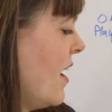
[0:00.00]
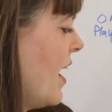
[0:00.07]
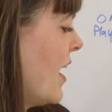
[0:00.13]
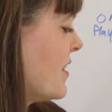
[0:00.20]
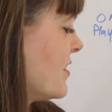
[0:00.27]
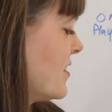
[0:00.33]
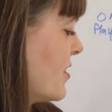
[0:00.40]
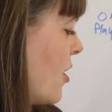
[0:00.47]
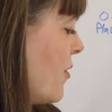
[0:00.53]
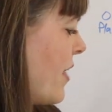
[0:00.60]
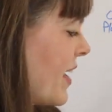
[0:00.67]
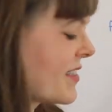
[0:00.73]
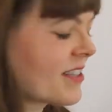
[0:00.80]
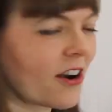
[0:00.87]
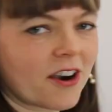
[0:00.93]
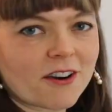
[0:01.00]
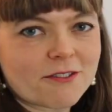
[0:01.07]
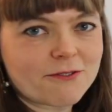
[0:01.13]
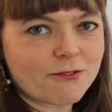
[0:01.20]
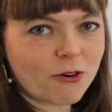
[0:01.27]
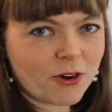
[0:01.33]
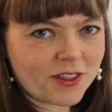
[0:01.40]
And so that's our
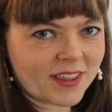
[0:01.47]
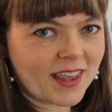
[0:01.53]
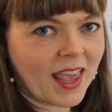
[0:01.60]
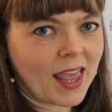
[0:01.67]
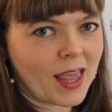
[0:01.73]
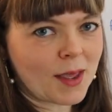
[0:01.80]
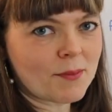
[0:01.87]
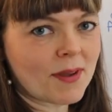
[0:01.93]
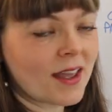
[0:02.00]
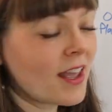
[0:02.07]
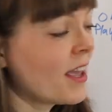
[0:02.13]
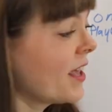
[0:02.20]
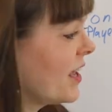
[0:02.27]
fourth game.